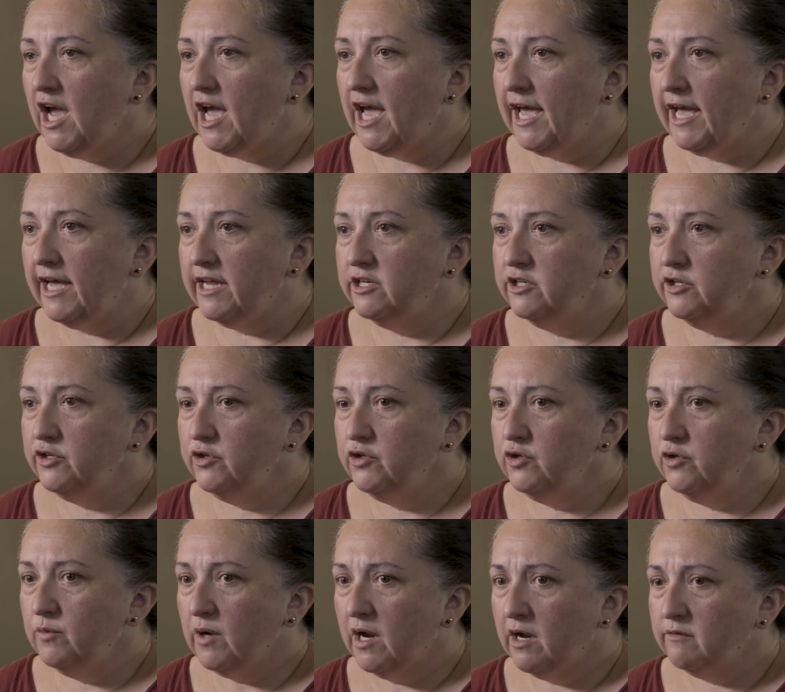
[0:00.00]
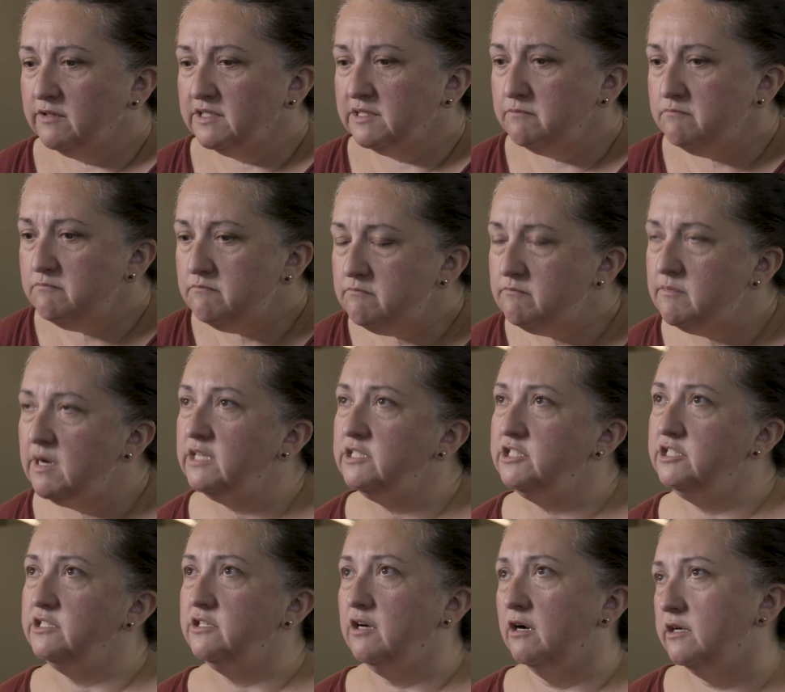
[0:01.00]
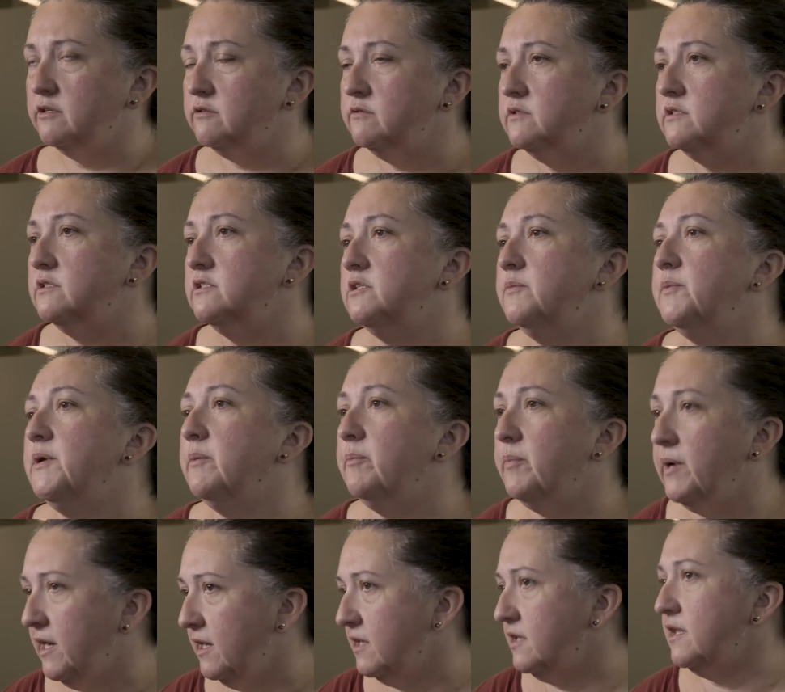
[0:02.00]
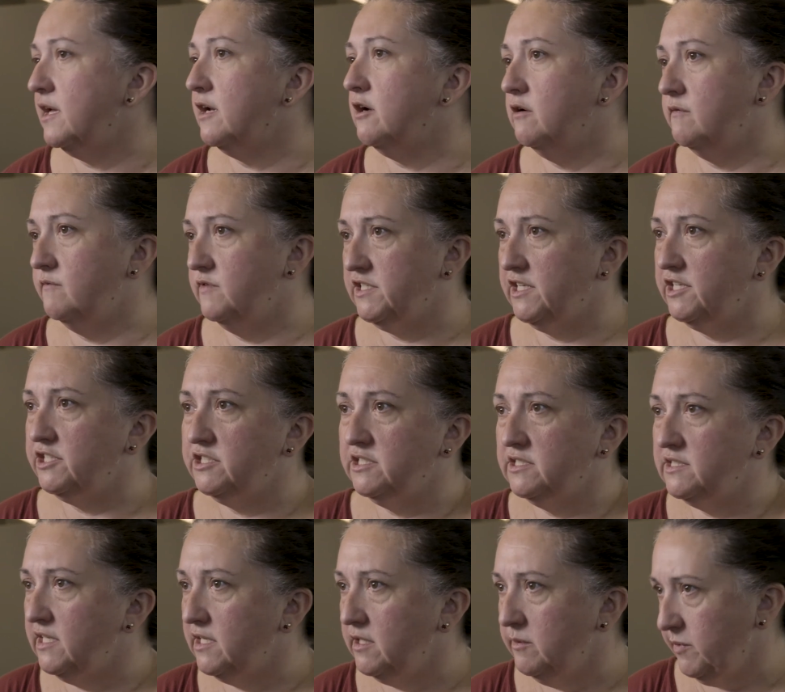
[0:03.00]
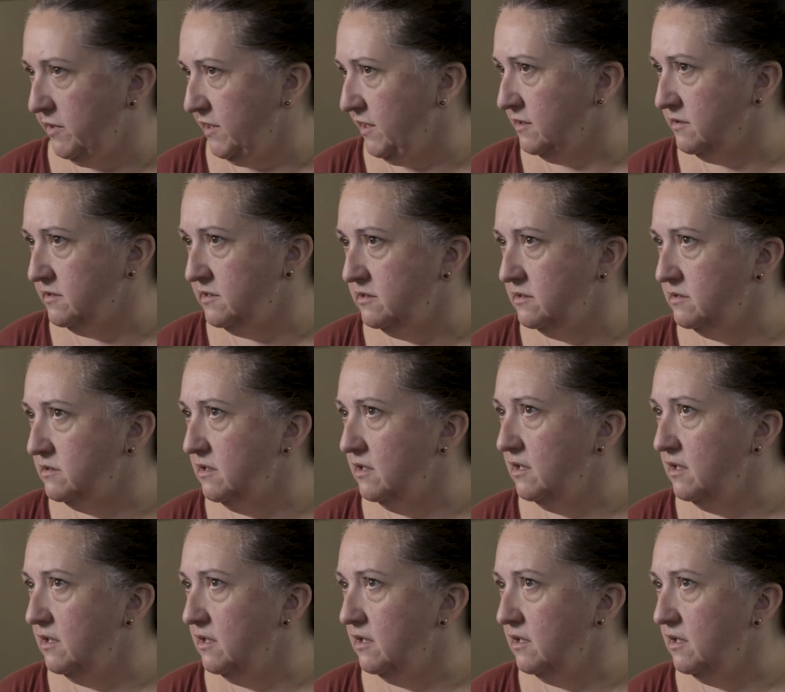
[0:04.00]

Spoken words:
And you are as much entitled to be a part of that conversation as anybody else is.